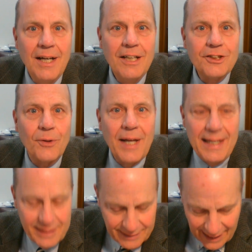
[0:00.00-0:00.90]
So the
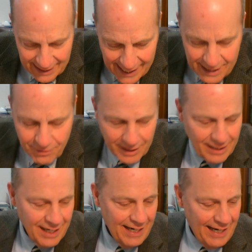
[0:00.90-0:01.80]

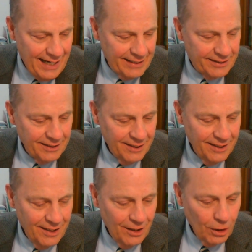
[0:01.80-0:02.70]
Sanhedrin is
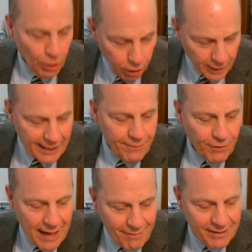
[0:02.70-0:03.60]
looking
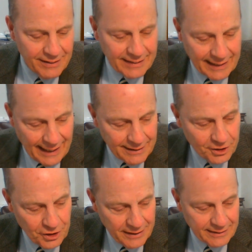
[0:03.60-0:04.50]
for evidence
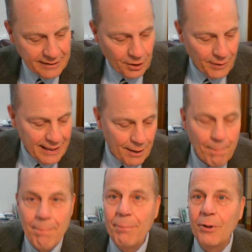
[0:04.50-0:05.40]
against Jesus so they
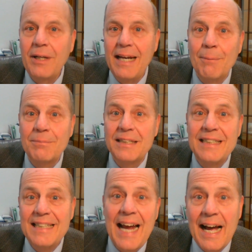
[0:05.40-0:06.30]
can put him to
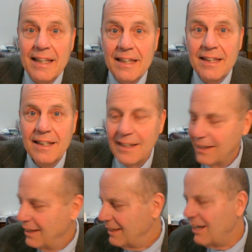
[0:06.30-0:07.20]
death.
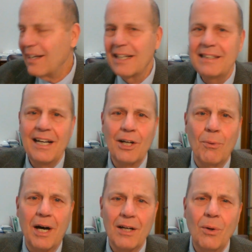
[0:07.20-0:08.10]
Now I got to tell you
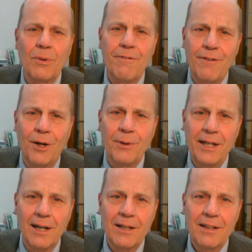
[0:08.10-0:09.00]
what, hold the phone
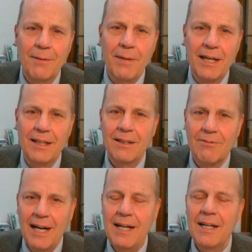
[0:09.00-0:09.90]
here a minute,
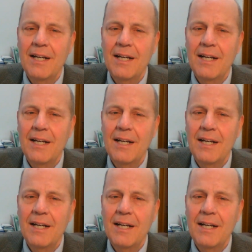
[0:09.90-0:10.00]
right?